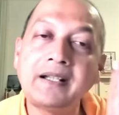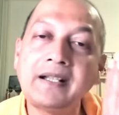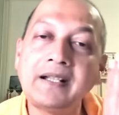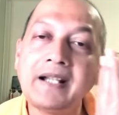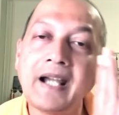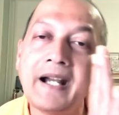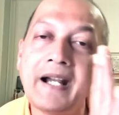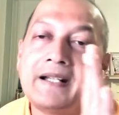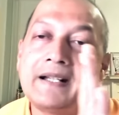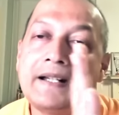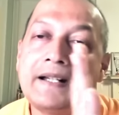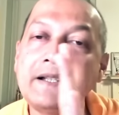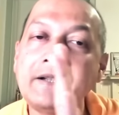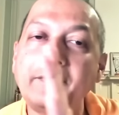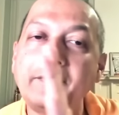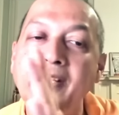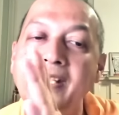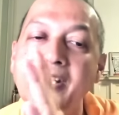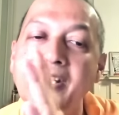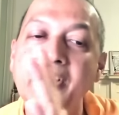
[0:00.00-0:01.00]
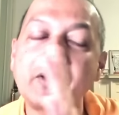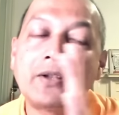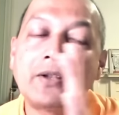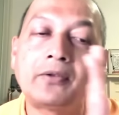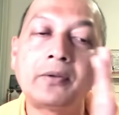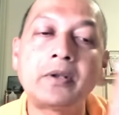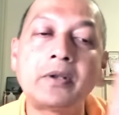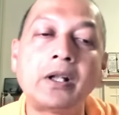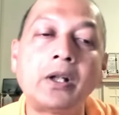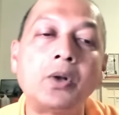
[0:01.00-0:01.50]
the identification
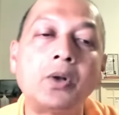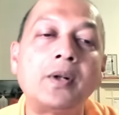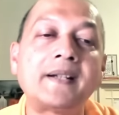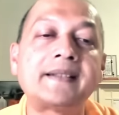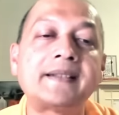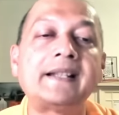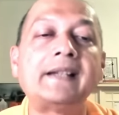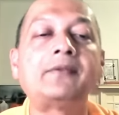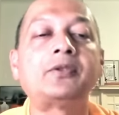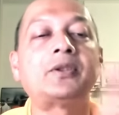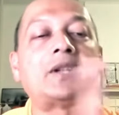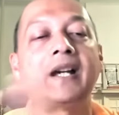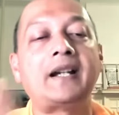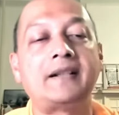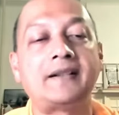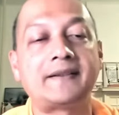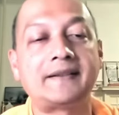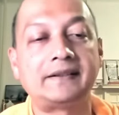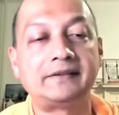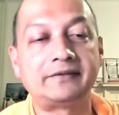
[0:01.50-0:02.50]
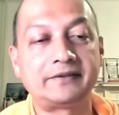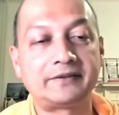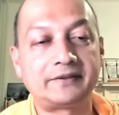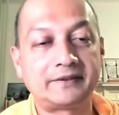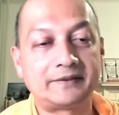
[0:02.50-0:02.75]
from the lower self to the higher self.